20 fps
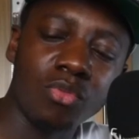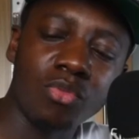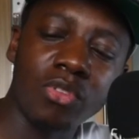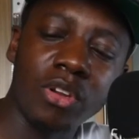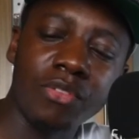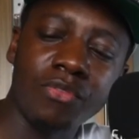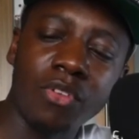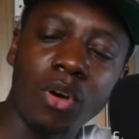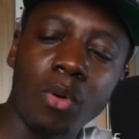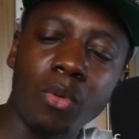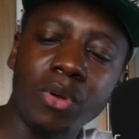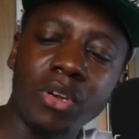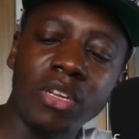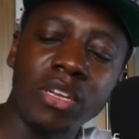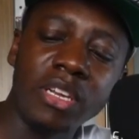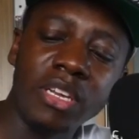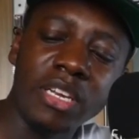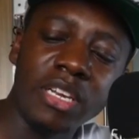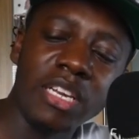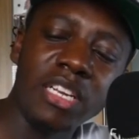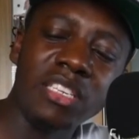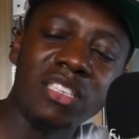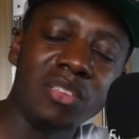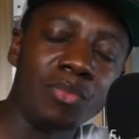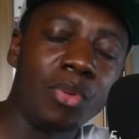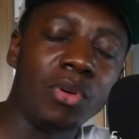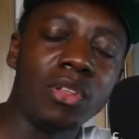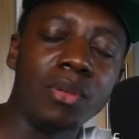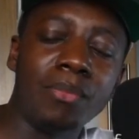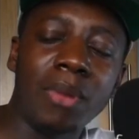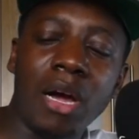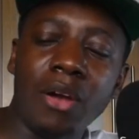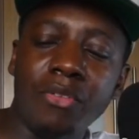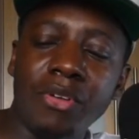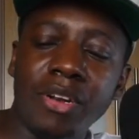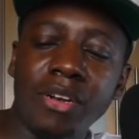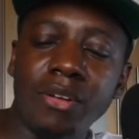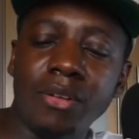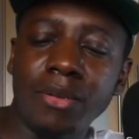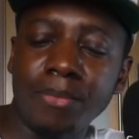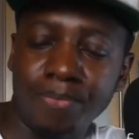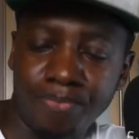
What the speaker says: straightforward, easy to put the battery in,